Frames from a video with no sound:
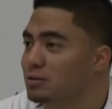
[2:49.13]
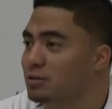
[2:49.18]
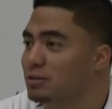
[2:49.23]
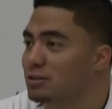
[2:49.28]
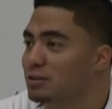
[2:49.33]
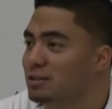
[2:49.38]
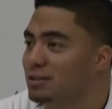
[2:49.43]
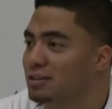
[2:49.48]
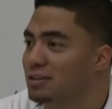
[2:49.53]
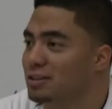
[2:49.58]
You
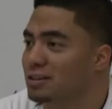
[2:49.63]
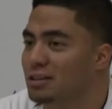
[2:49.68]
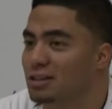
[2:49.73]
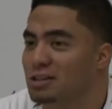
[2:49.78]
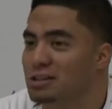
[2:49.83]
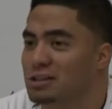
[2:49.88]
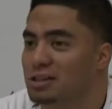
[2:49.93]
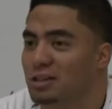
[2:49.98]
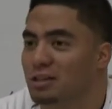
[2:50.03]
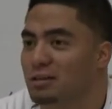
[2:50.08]
know, I think
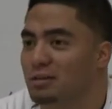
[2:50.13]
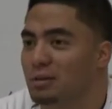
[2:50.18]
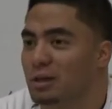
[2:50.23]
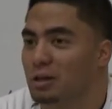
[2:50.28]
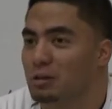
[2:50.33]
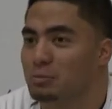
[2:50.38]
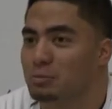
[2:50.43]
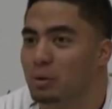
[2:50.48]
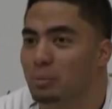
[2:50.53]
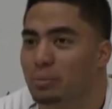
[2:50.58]
that's it. That
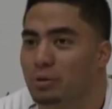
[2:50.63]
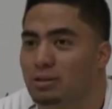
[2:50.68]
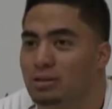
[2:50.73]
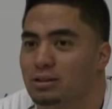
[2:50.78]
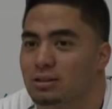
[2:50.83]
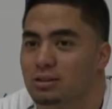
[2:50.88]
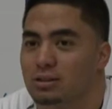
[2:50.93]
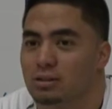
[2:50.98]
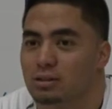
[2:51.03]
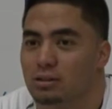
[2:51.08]
was my
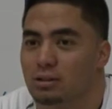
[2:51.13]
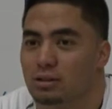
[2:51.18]
message.